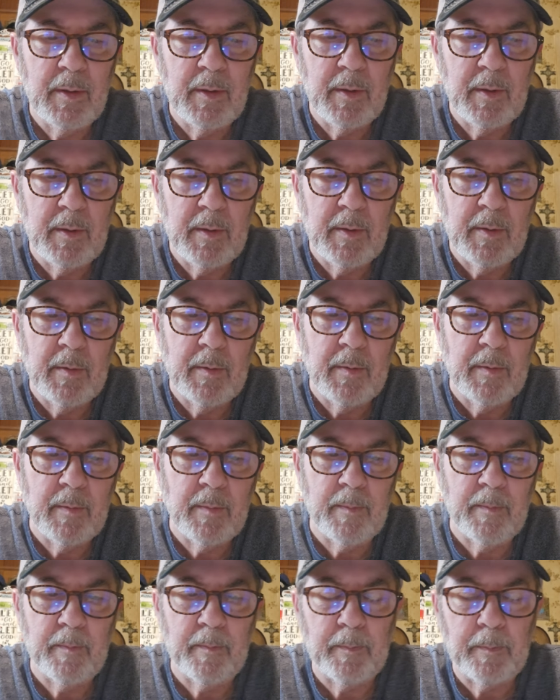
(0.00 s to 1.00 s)

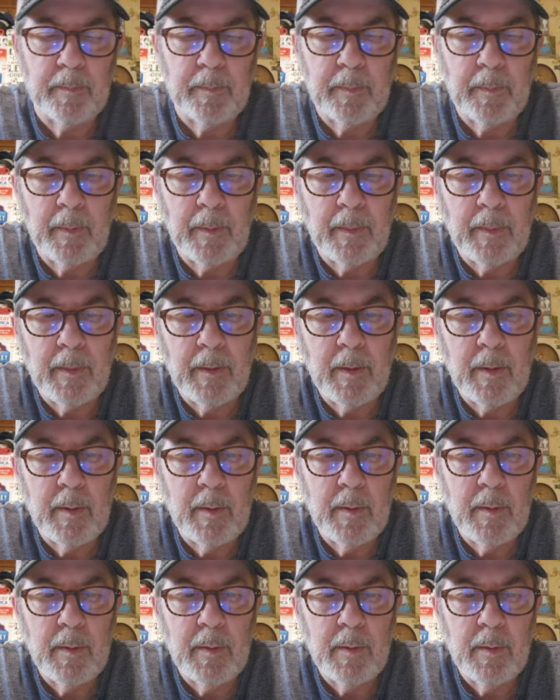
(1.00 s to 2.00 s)

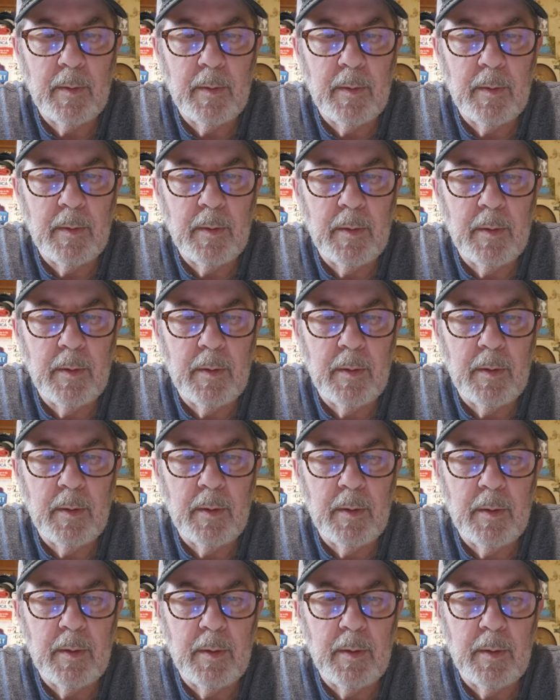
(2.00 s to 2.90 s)
Nobody speaks.